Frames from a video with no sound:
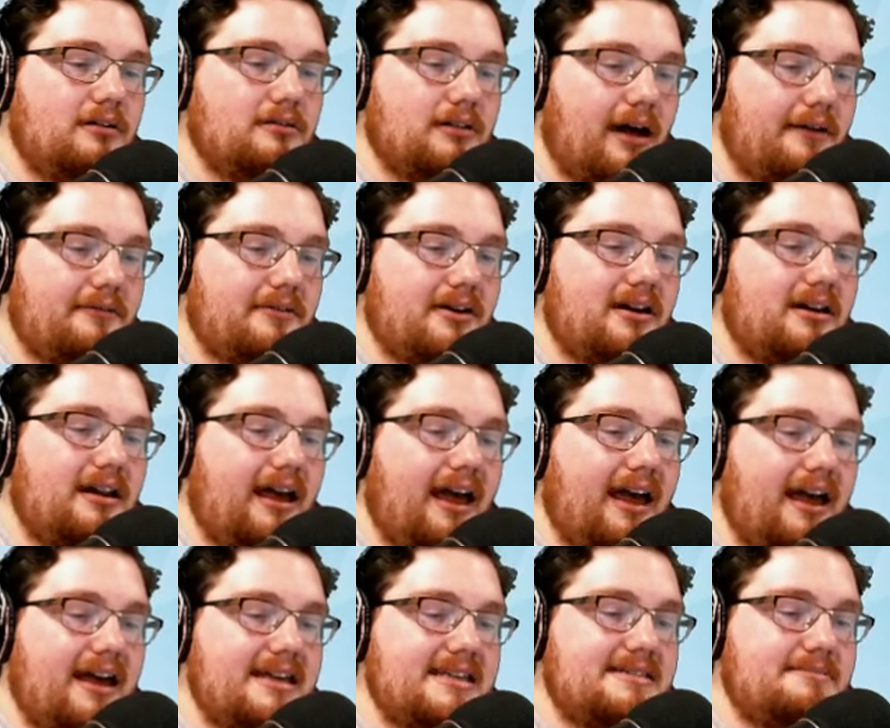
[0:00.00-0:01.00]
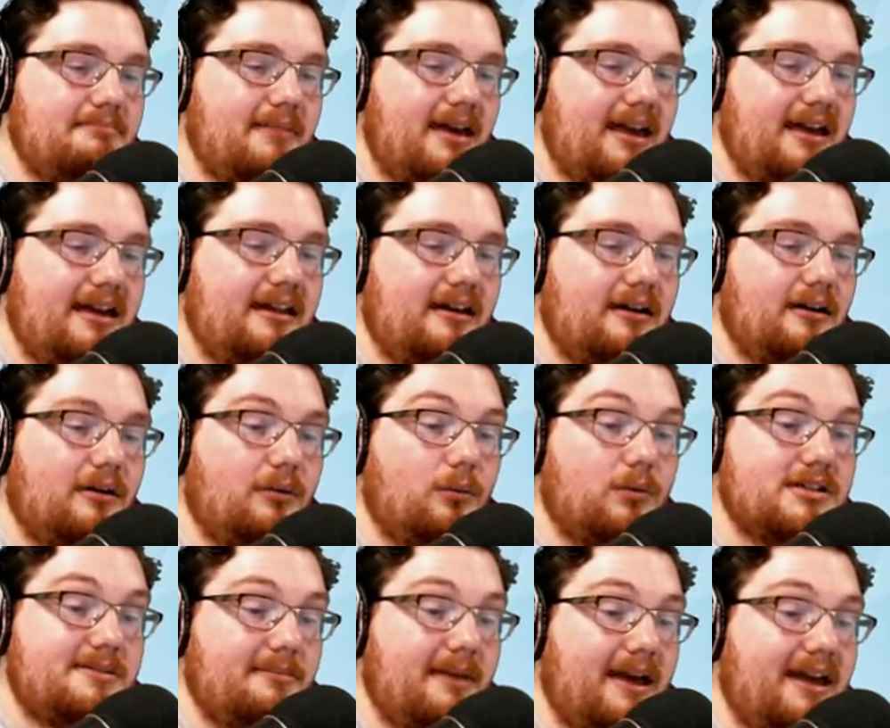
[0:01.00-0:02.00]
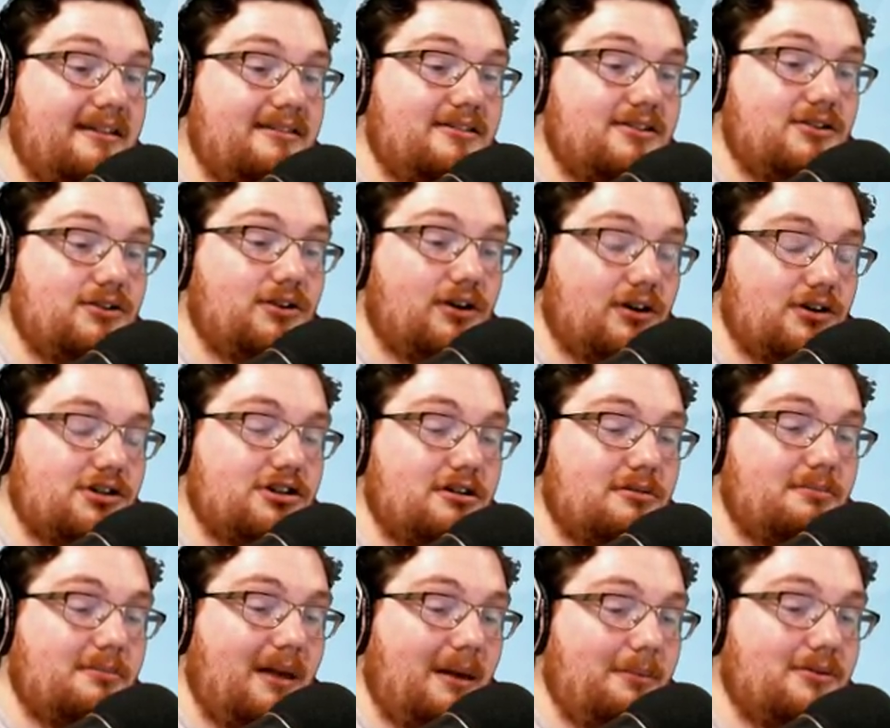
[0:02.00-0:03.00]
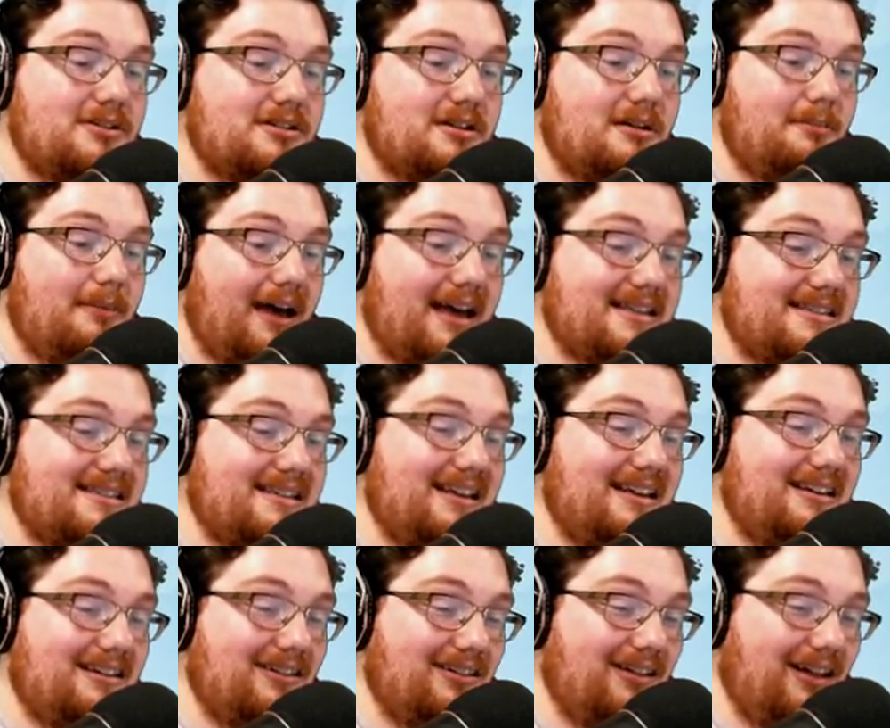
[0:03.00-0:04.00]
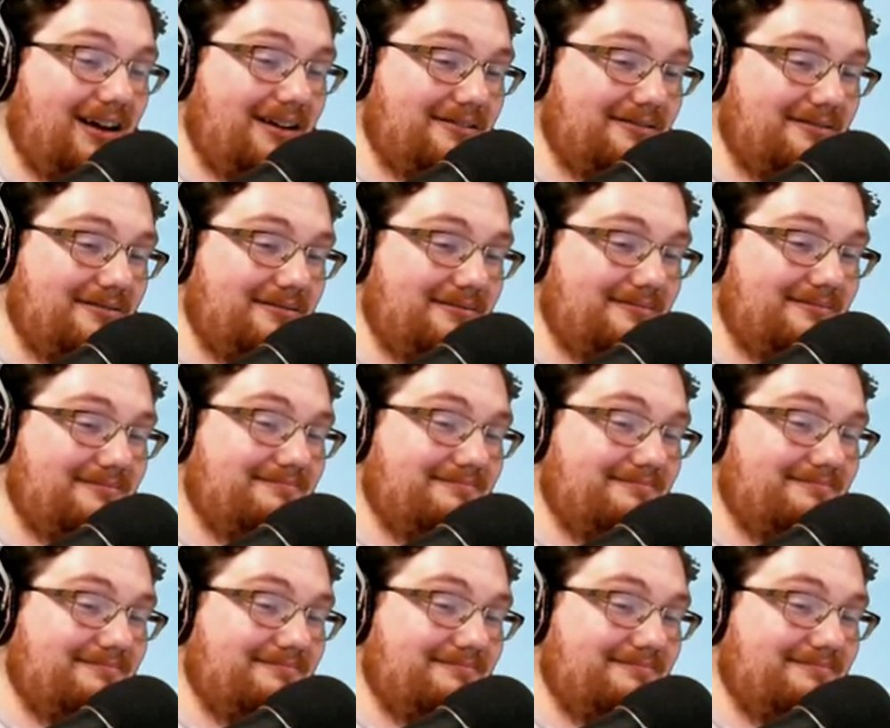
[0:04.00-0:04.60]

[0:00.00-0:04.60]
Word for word: Lovot has made, uh, was made to nurture people's capacity to love.